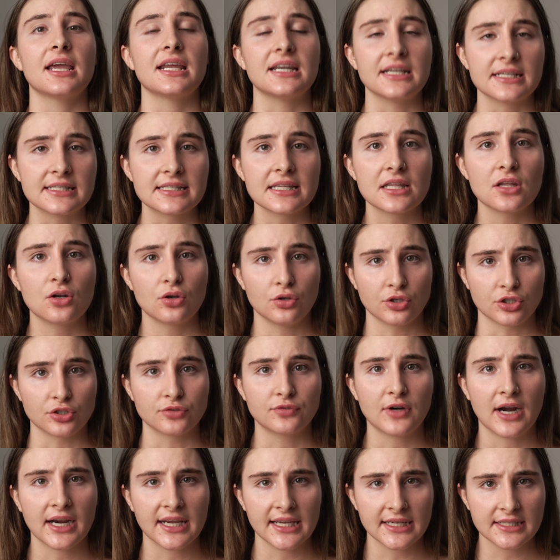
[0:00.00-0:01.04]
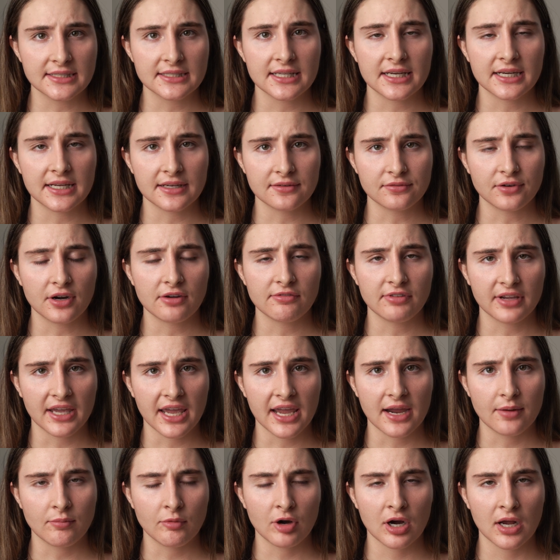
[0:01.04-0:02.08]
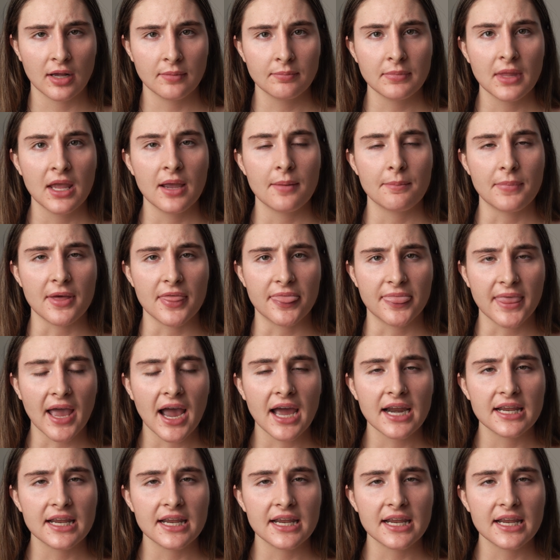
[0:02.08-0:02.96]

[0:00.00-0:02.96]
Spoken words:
is a little nerve-wracking sitting in front of a camera, but that